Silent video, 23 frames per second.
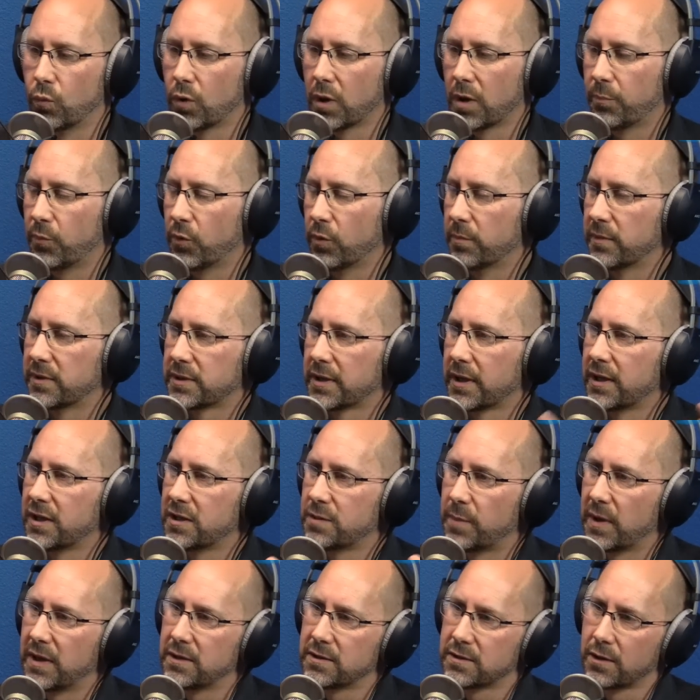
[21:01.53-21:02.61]
I put
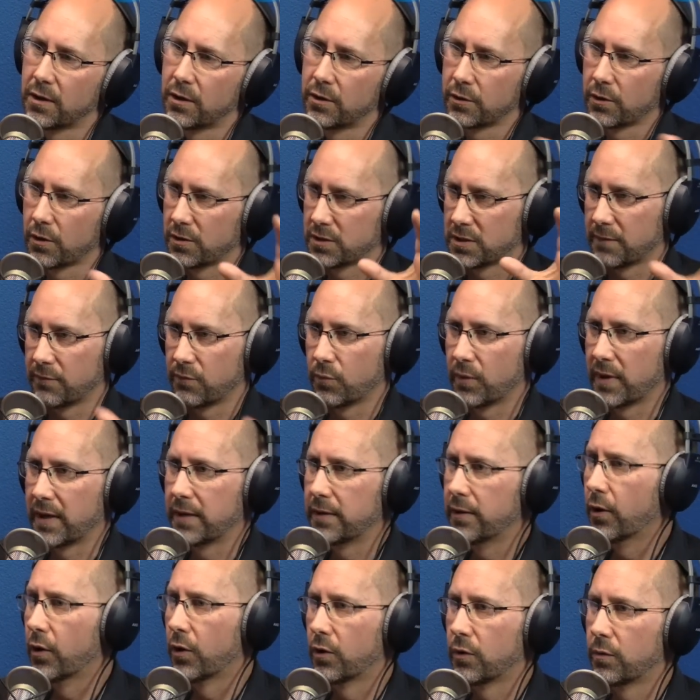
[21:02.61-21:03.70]
Mercedes-Benz logos everywhere?
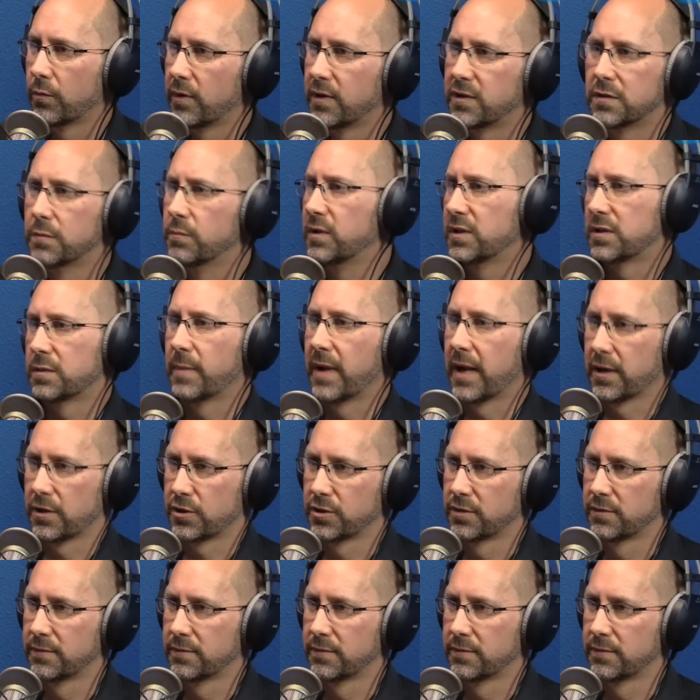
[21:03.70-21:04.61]
No, it's a mismatch.